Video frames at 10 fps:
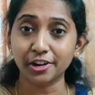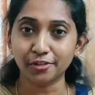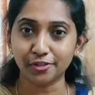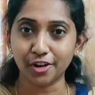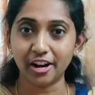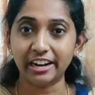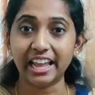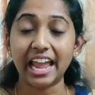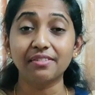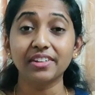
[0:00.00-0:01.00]
of God
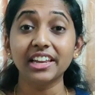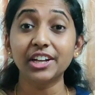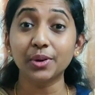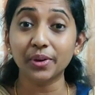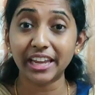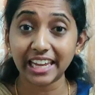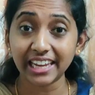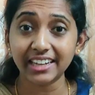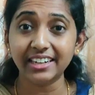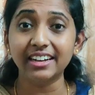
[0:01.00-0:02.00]
and we need to
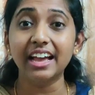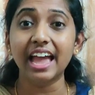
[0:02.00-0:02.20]
hear